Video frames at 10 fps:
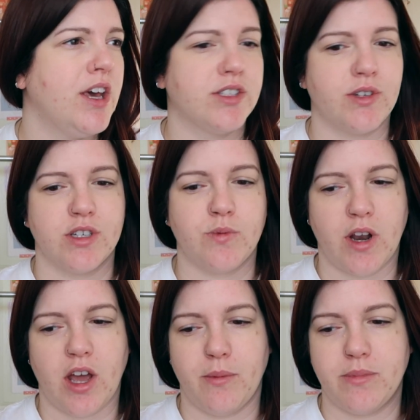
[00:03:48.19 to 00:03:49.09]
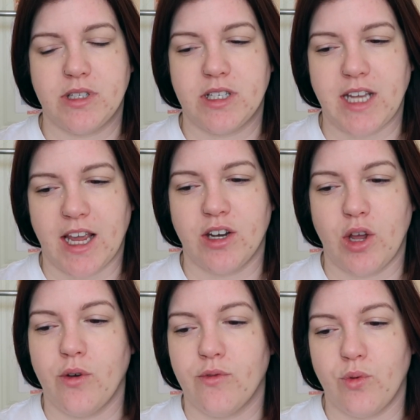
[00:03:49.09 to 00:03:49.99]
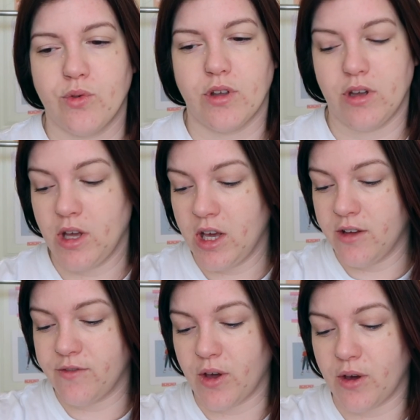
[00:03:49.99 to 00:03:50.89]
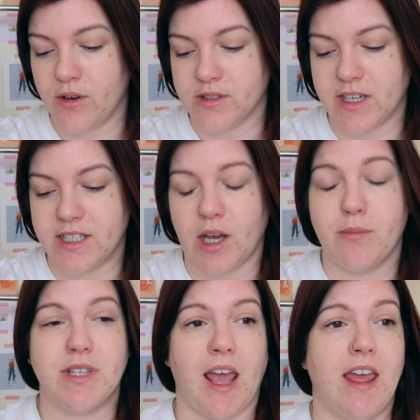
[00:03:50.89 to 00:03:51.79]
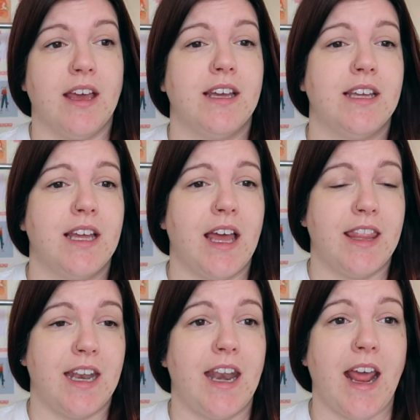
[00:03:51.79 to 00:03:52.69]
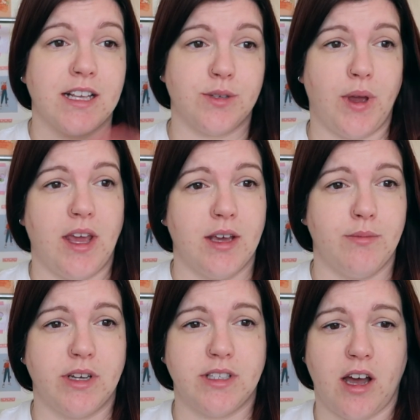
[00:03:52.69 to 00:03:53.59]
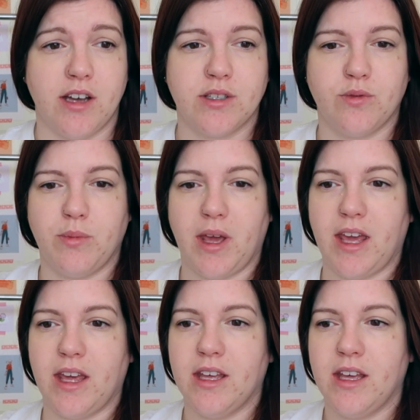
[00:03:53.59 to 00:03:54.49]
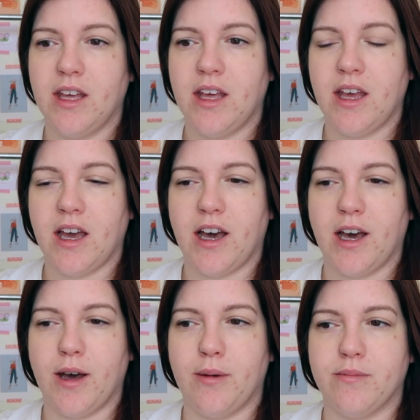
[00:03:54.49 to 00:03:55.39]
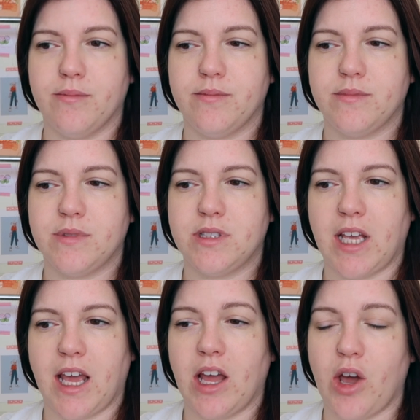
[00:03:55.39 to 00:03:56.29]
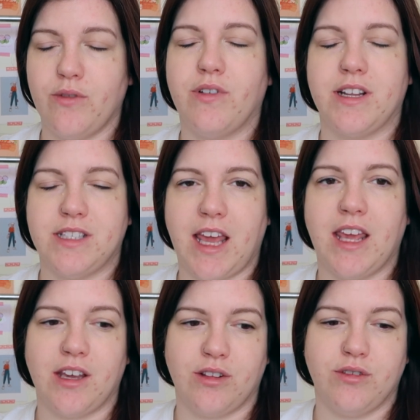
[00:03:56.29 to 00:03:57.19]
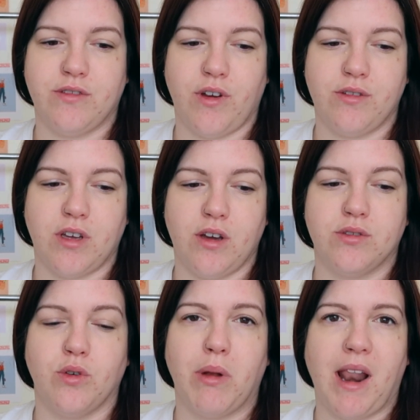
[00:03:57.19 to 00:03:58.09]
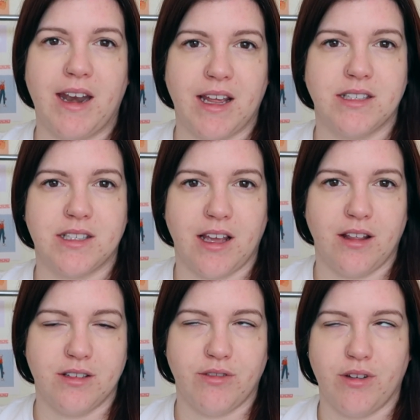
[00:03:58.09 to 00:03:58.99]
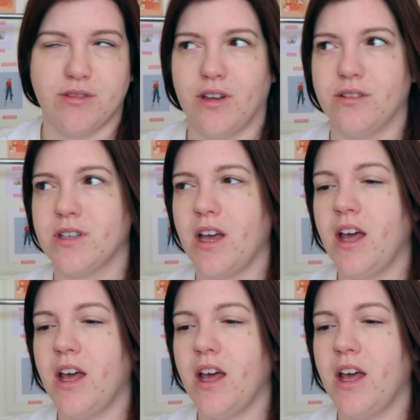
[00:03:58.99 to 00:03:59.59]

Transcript: So I just want to take a note of all the photos I need to update, and then next week my task will be hopefully taking those photos, or planning to take those photos.